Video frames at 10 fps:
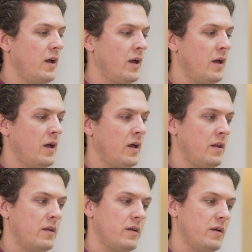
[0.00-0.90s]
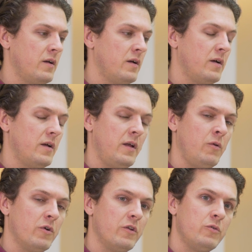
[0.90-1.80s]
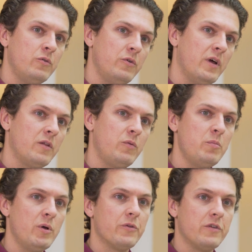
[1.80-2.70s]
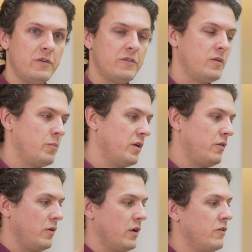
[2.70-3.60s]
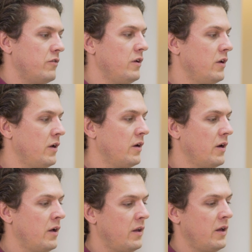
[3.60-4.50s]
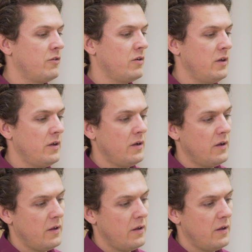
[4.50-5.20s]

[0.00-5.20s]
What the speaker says: And in order to do that, we built a system that you can see here, and actually